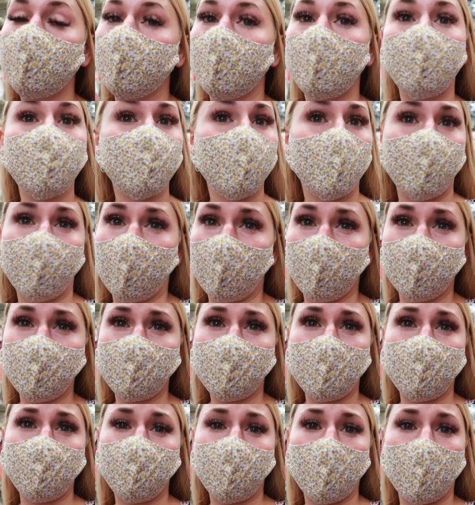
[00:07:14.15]
They also have all the
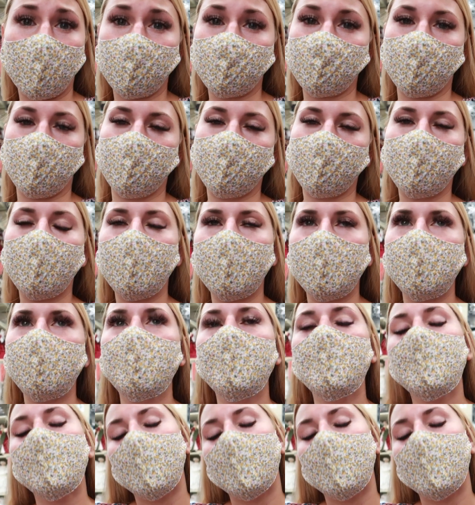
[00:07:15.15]
same products online.